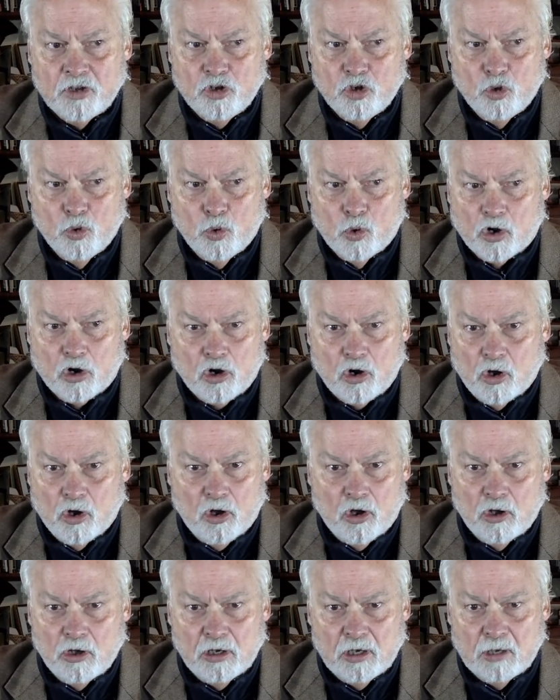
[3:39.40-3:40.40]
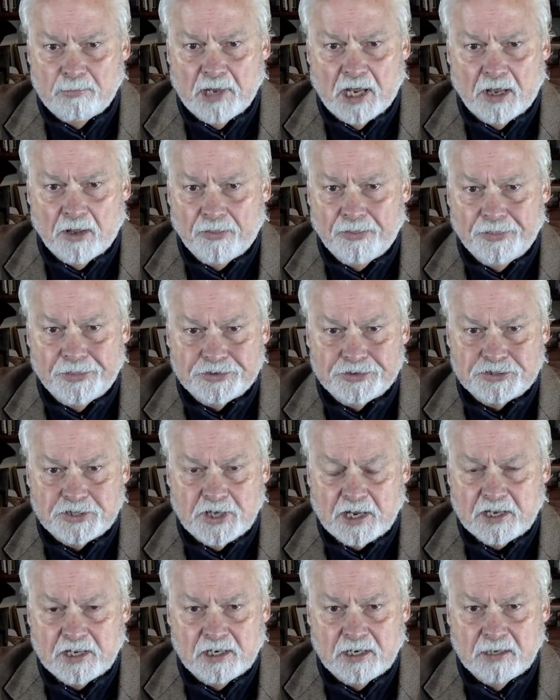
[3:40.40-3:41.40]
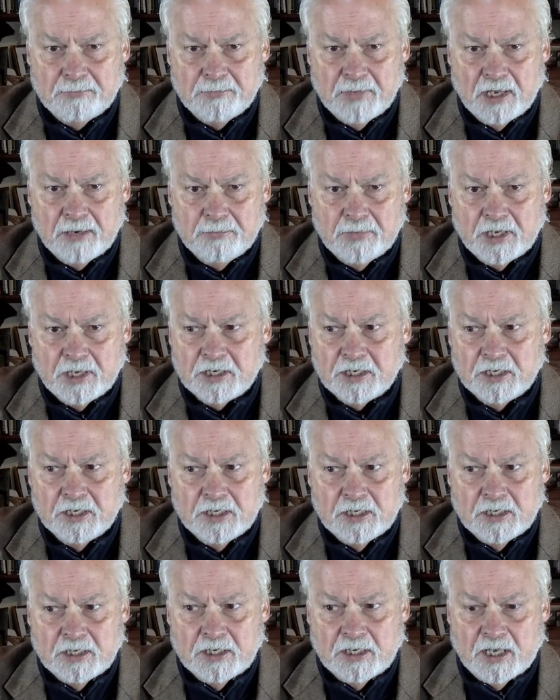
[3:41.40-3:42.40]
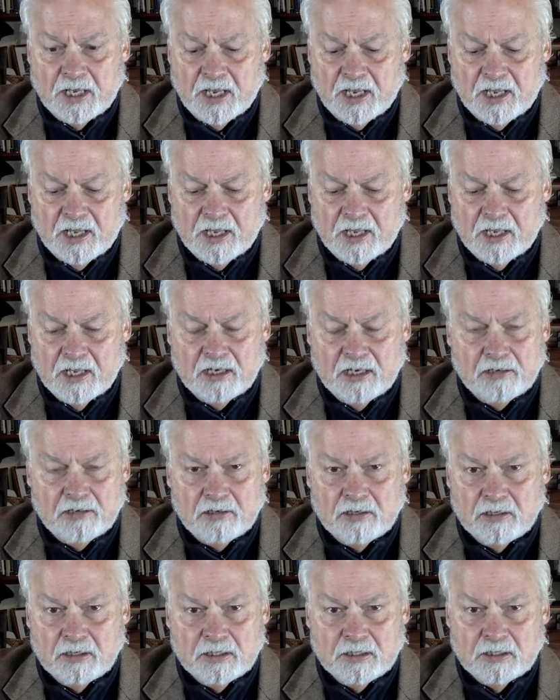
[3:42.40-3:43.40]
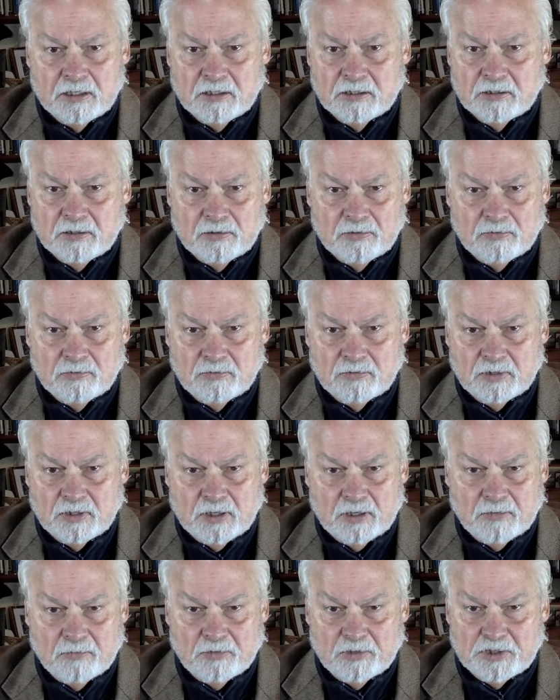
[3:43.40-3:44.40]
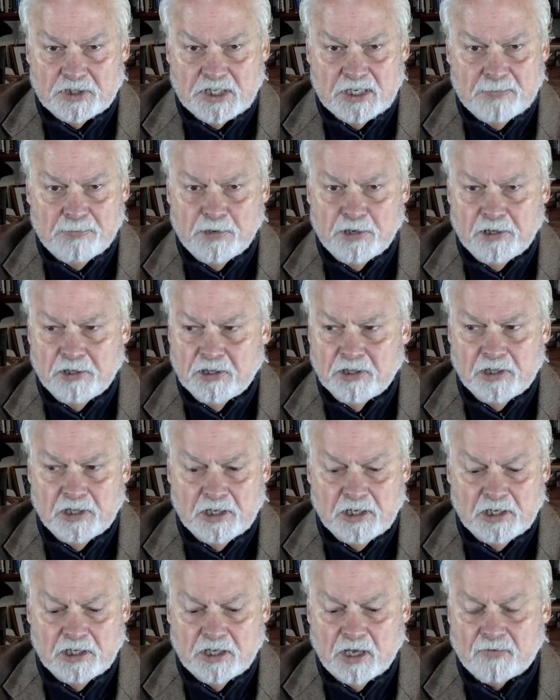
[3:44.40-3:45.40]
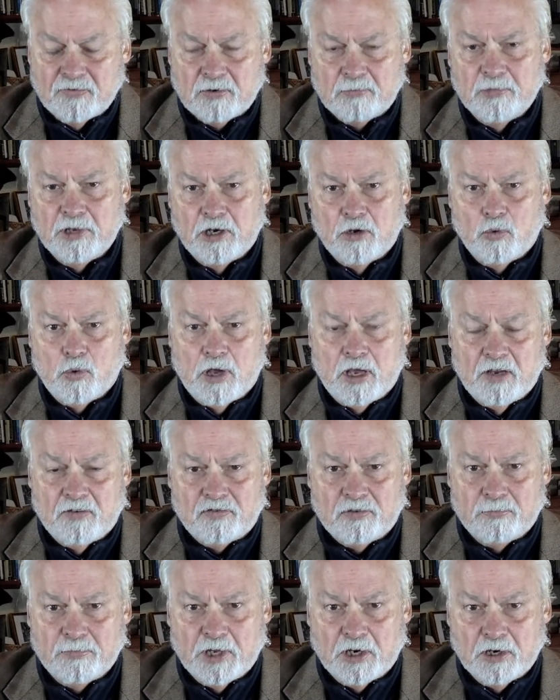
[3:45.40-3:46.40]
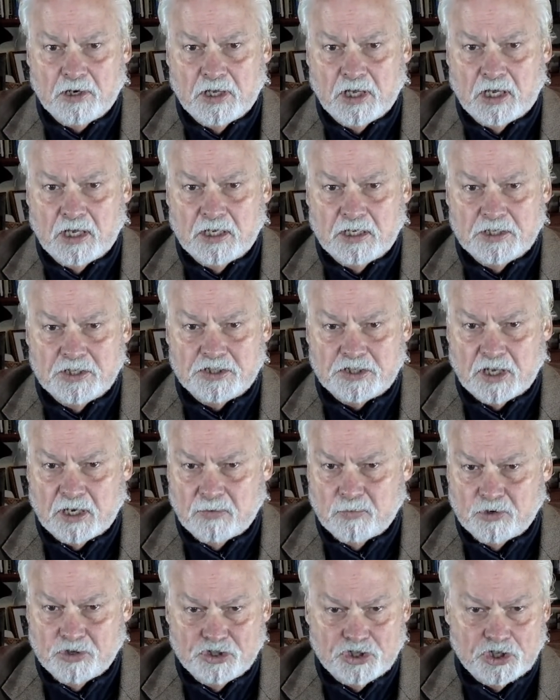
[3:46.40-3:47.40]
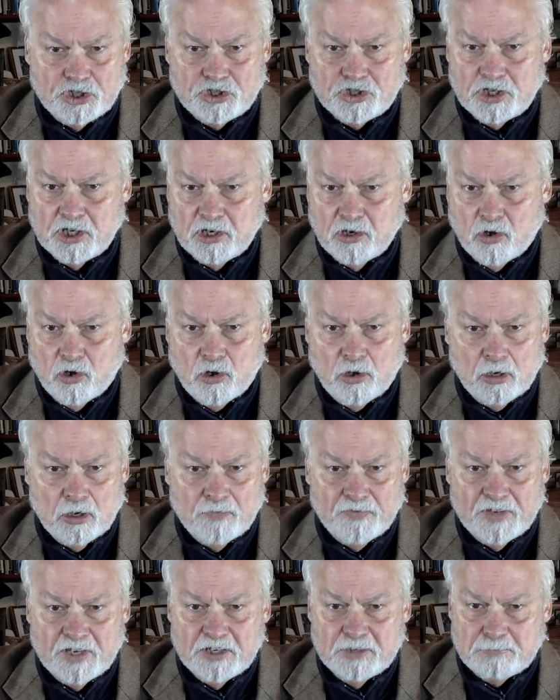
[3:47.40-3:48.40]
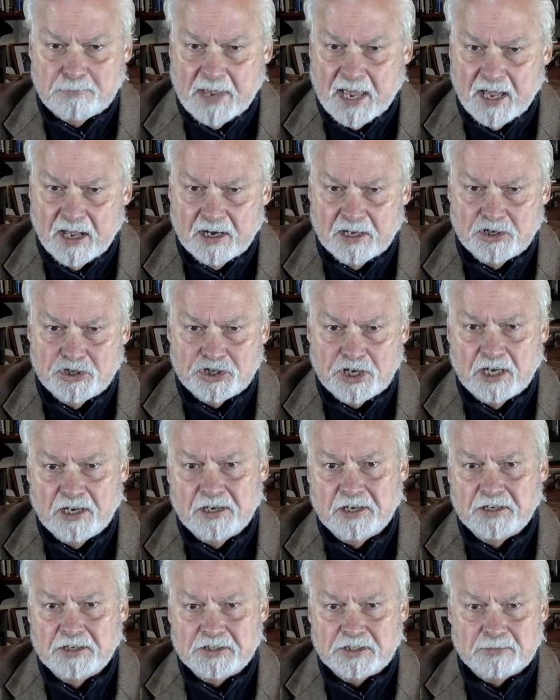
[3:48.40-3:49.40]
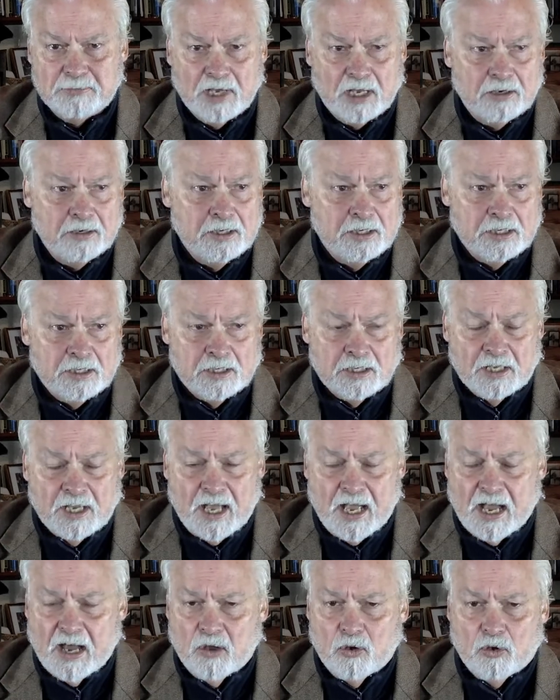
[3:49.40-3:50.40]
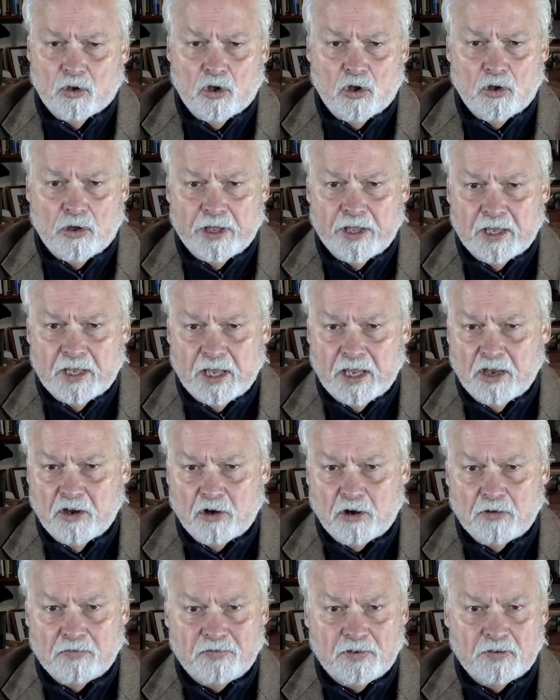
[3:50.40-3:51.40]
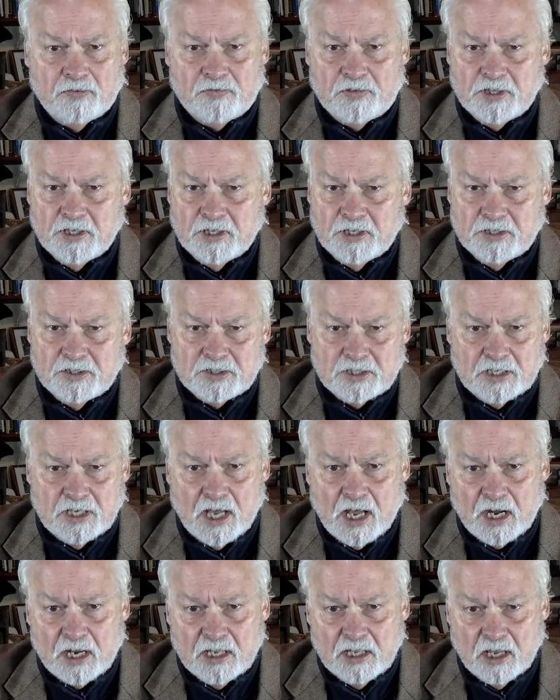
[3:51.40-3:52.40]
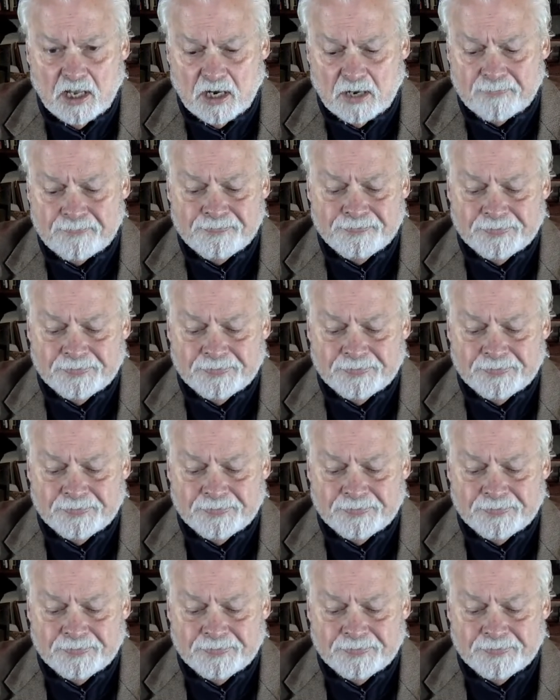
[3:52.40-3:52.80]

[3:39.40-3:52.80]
who are all about the Second Amendment and keeping the government away from their guns and resisting all of these mad agendas about outlawing AR-15s, yada, yada.